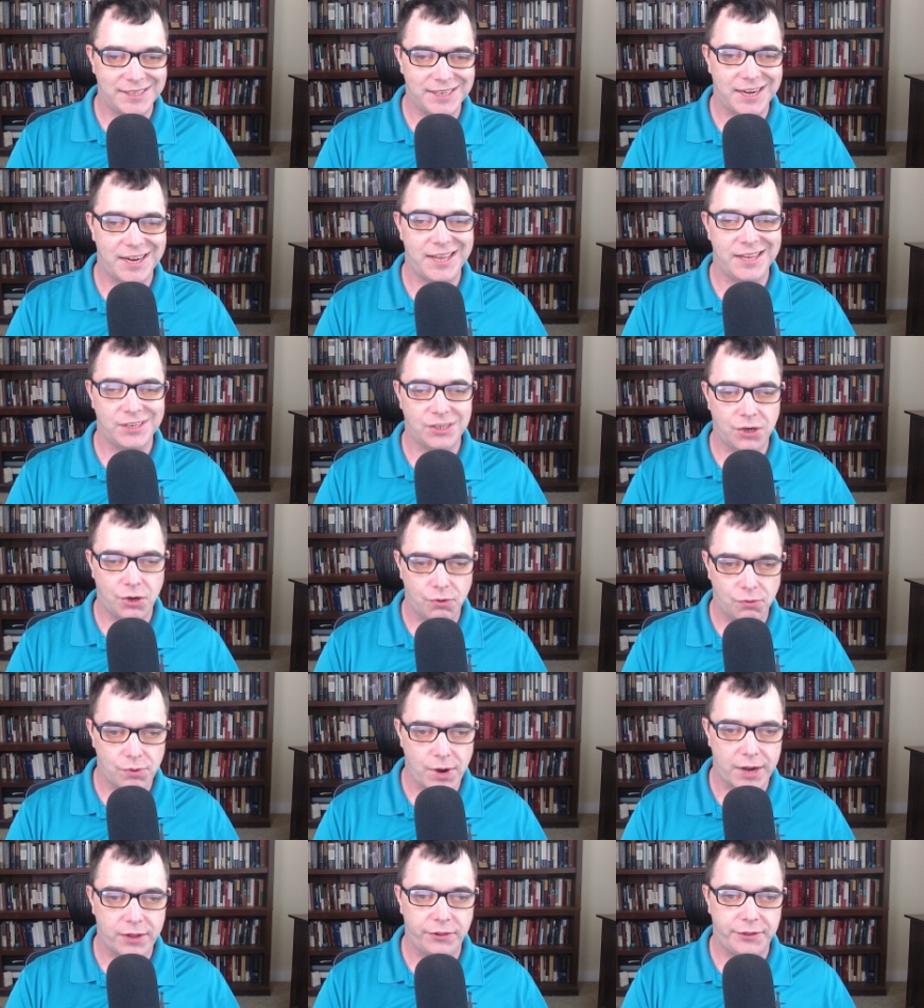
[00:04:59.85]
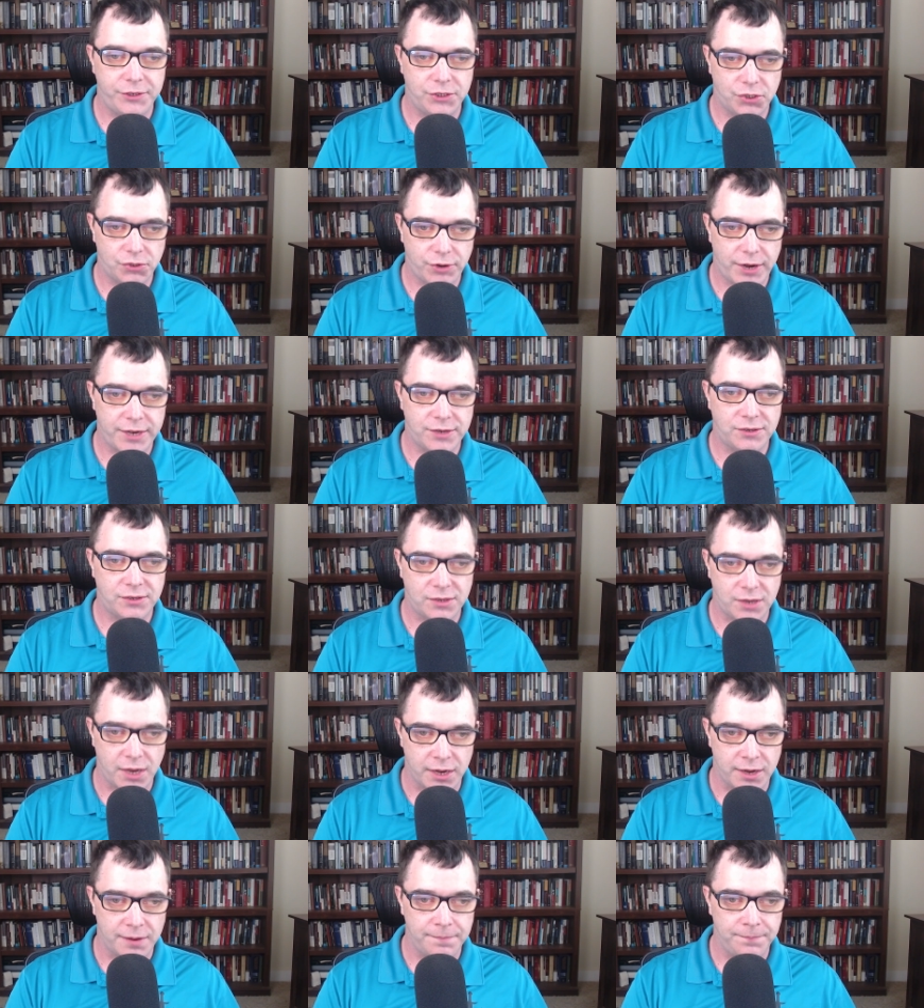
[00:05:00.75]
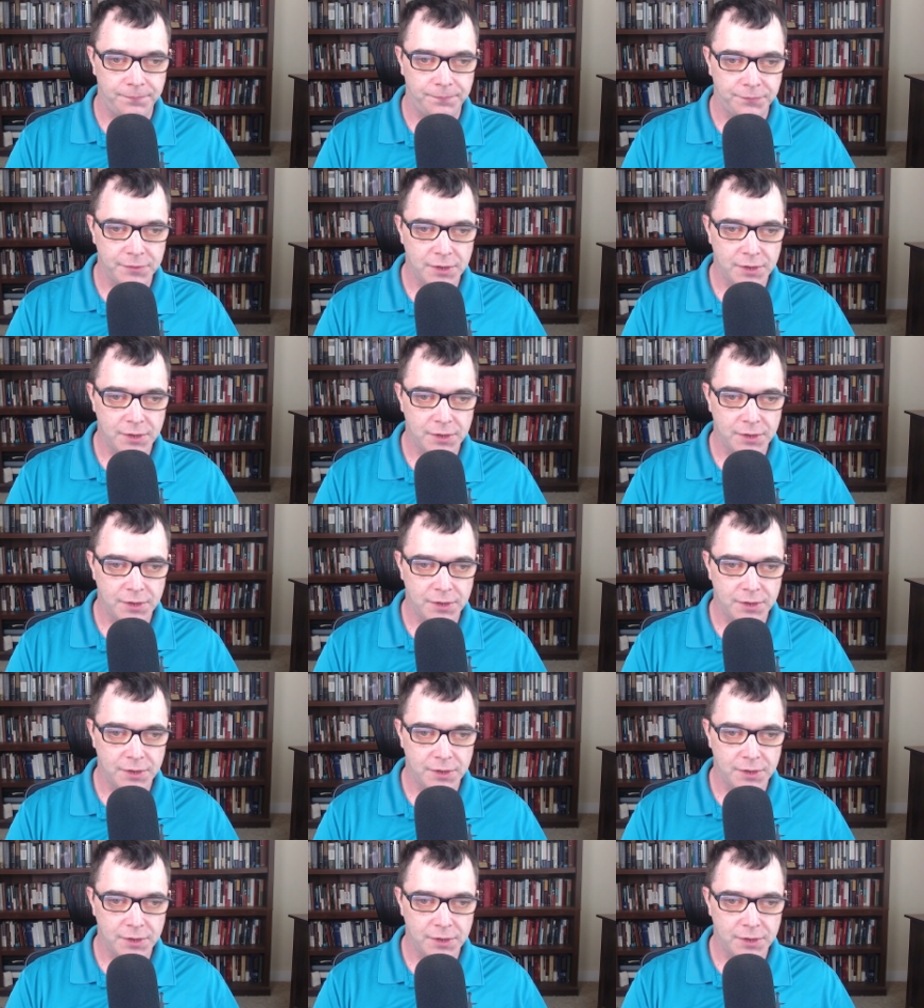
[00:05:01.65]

is correctly translated.